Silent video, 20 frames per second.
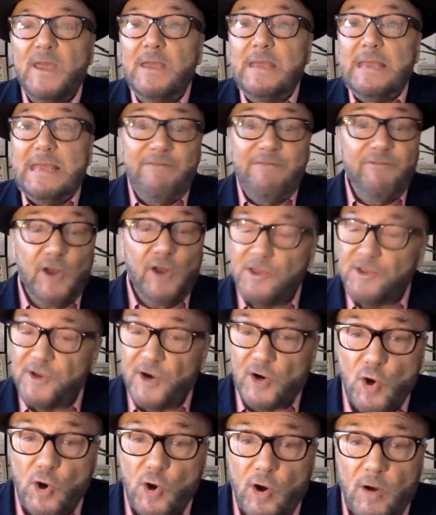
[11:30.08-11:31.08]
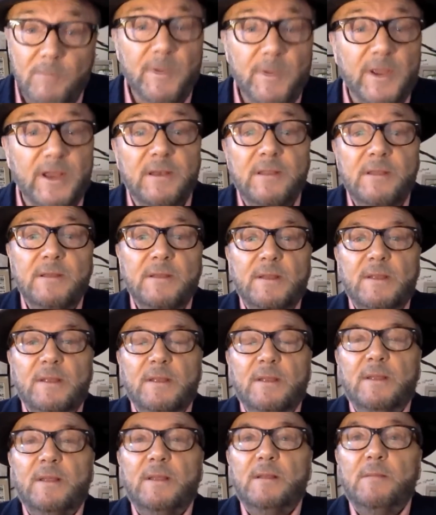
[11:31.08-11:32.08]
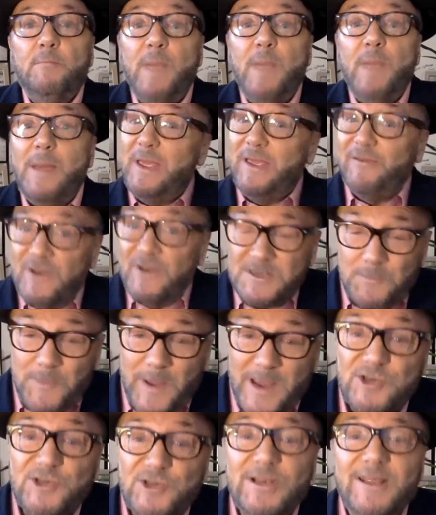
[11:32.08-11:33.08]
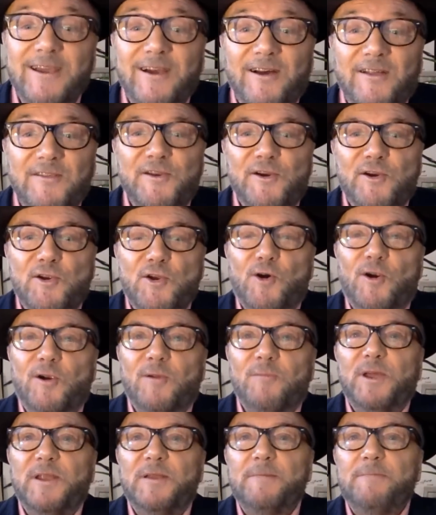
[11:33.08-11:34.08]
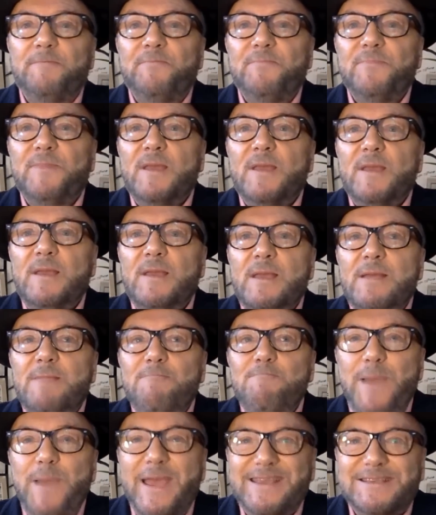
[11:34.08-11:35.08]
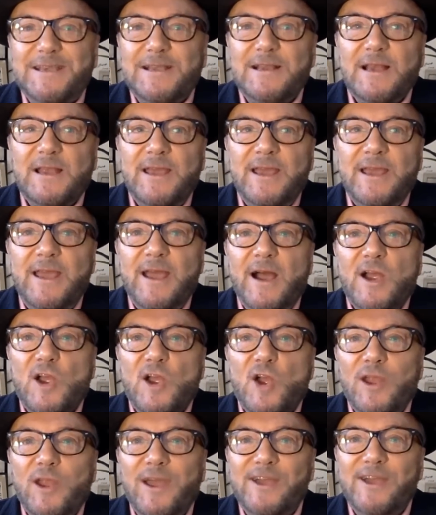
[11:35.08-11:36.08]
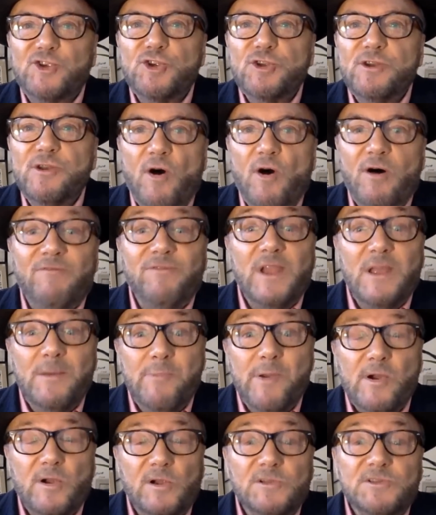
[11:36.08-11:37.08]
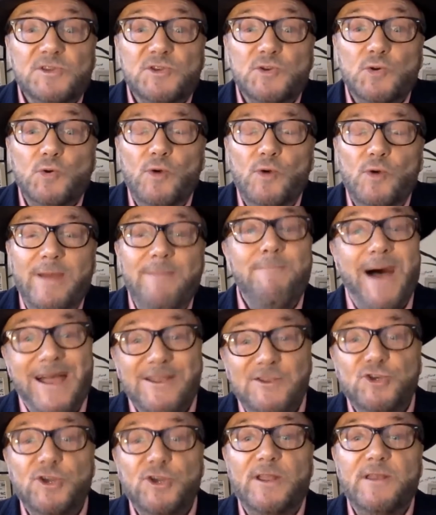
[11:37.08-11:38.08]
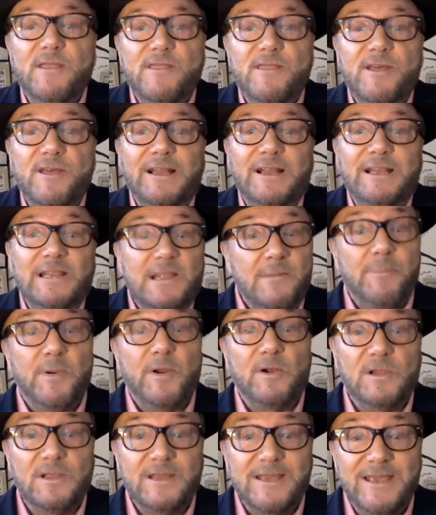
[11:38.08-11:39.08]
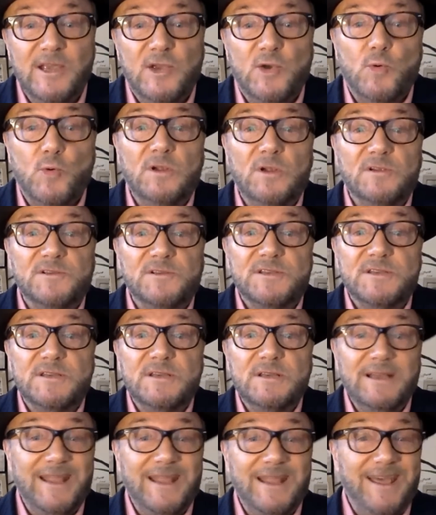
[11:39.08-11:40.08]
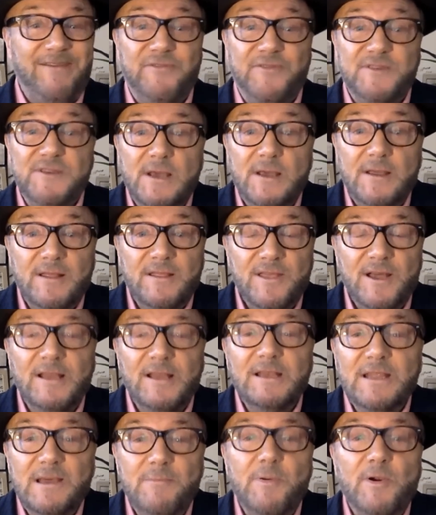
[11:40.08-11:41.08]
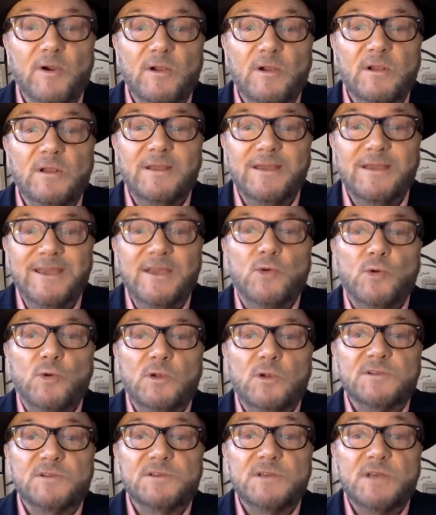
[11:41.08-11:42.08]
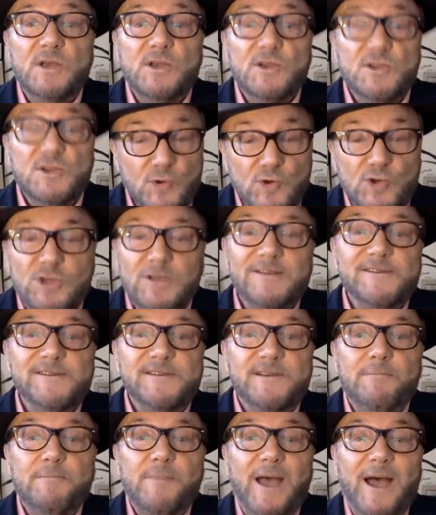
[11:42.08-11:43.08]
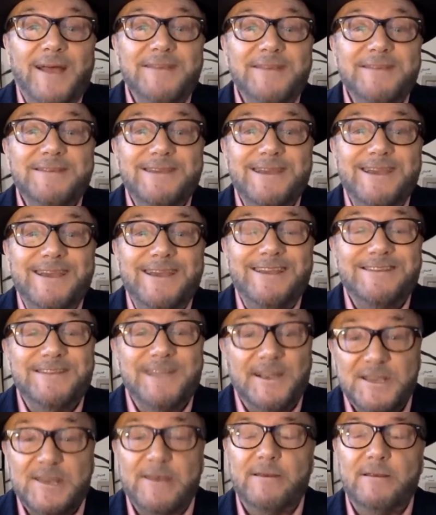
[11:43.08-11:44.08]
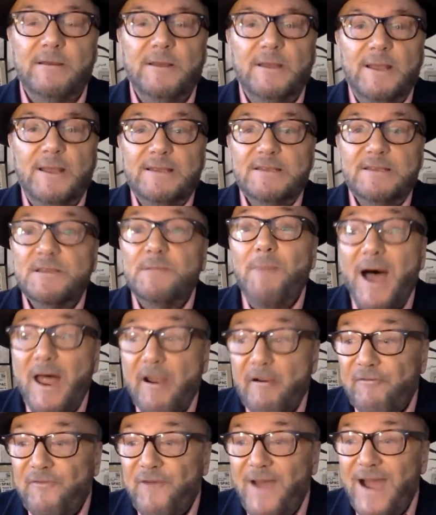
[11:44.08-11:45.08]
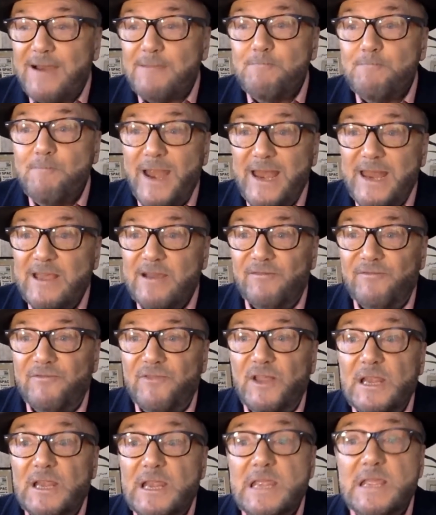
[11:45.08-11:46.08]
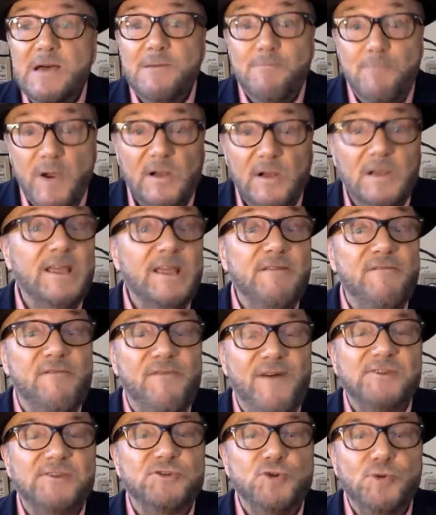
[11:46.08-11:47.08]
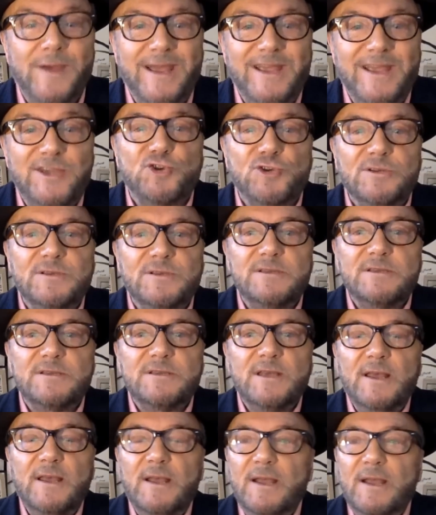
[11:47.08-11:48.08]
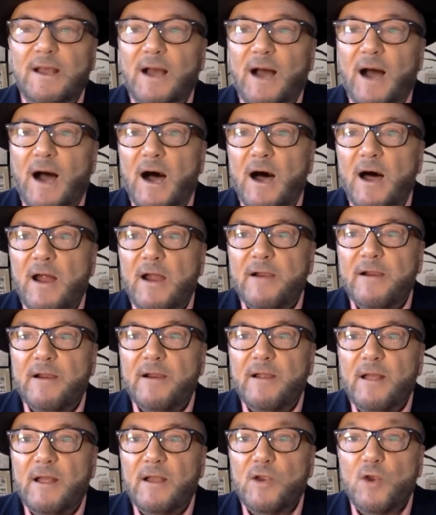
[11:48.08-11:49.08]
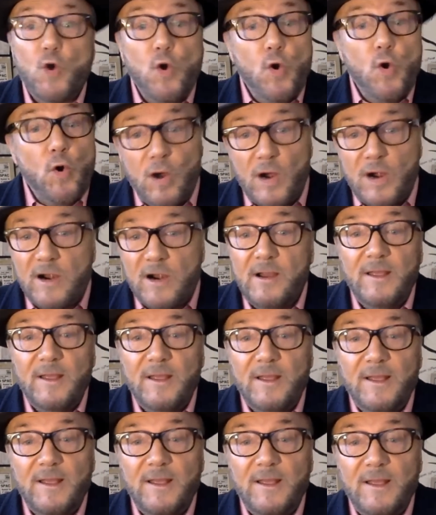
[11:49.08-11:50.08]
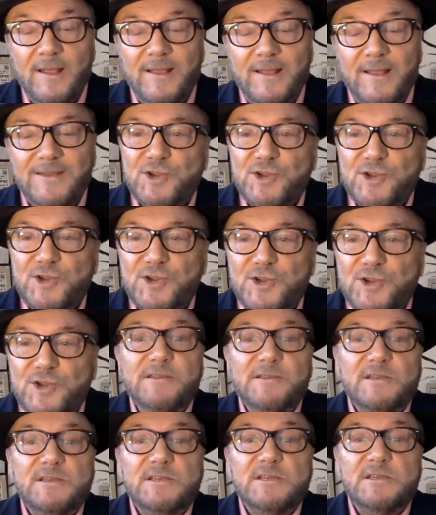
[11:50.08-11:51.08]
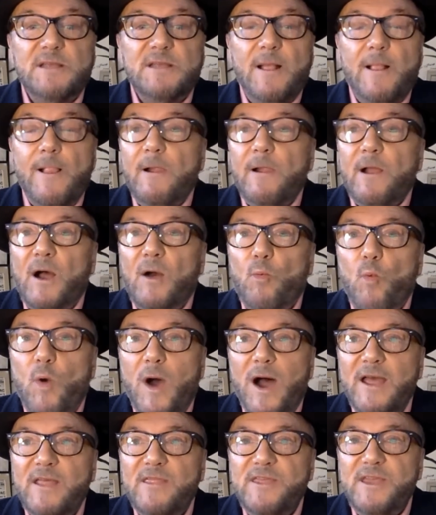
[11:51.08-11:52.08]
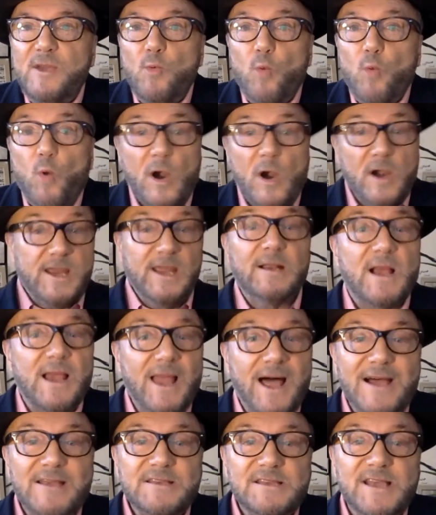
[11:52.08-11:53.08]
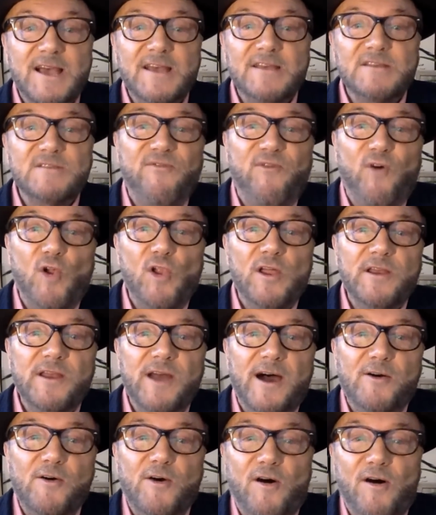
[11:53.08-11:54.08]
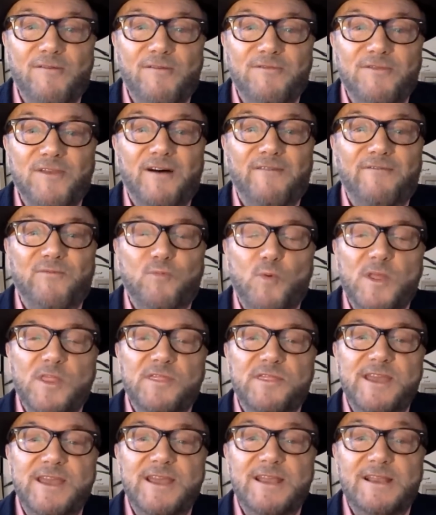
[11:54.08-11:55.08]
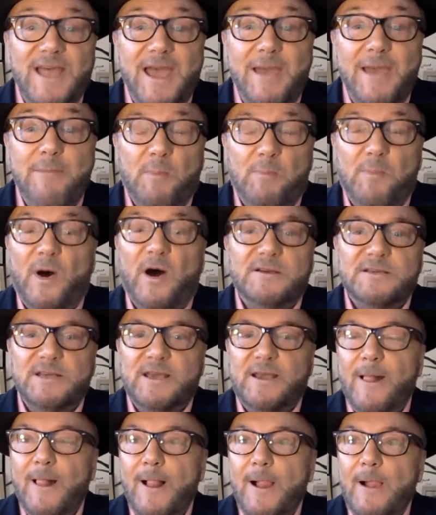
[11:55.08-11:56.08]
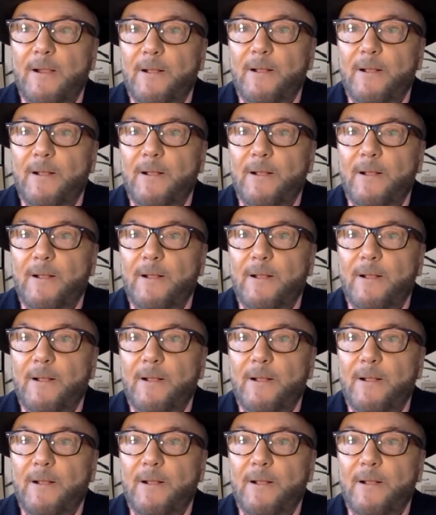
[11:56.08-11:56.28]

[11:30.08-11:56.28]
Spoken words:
even under Corbyn, maybe even especially under Corbyn, basically a collection of liberals who imagined that liberal equals left, that liberal equals socialism. And it doesn't. As a matter of fact, many of the liberal infatuations are core to the reasons why the working class has fallen out of love with the Labour Party.